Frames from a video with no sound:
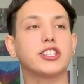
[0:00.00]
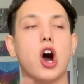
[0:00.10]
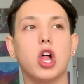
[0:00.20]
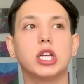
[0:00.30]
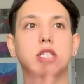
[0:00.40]

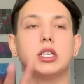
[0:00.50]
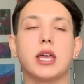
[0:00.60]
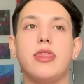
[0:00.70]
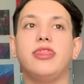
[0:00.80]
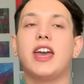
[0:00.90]
all it took.
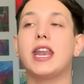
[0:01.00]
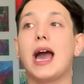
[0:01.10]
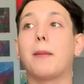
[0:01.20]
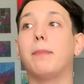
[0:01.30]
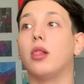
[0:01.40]
And then
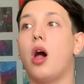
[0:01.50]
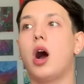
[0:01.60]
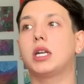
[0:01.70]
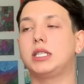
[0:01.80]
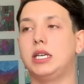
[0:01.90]
I
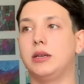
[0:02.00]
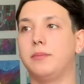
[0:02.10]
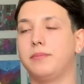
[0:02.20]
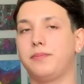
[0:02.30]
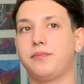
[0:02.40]
blocked him.
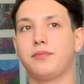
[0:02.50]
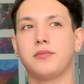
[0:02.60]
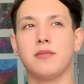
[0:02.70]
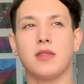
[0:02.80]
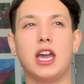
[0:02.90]

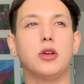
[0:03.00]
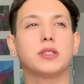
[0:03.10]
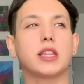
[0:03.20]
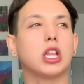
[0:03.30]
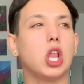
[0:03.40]
And it was
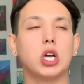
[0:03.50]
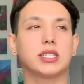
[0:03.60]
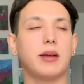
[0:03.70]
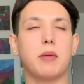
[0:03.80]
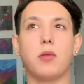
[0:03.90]
like the
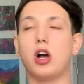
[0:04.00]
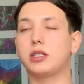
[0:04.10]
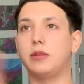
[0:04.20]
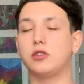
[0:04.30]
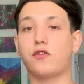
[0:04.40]
longest time I blocked
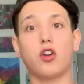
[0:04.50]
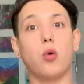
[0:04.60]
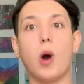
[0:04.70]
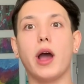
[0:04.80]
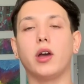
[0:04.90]
him. It was for a
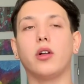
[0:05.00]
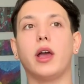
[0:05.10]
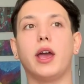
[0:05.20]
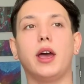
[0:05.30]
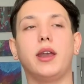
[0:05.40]
while.
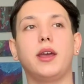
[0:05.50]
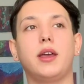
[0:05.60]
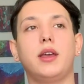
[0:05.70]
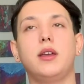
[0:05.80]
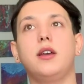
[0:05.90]
And
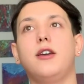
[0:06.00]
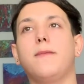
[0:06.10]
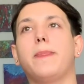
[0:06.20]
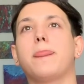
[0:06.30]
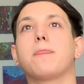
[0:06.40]

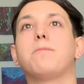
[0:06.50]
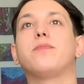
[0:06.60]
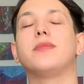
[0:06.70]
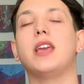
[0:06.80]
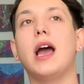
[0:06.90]

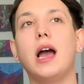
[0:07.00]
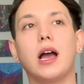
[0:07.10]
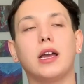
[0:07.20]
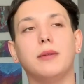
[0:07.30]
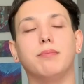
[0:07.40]
yeah,
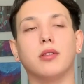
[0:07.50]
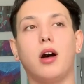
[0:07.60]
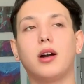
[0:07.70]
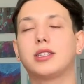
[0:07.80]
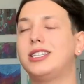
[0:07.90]
I
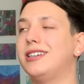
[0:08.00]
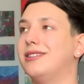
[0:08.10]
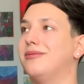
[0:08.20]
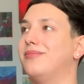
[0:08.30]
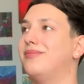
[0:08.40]
blocked
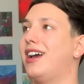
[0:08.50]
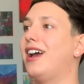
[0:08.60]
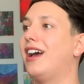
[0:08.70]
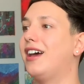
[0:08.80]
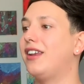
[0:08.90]
him.
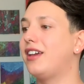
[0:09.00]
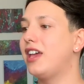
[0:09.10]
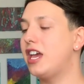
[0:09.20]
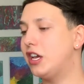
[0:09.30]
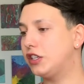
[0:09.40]
And
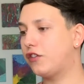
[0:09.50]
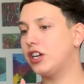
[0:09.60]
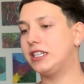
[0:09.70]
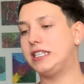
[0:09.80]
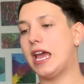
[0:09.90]
it was for
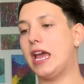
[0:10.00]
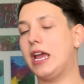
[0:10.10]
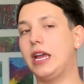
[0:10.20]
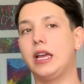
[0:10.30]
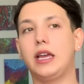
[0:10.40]
a
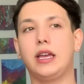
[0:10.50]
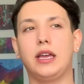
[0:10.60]
day.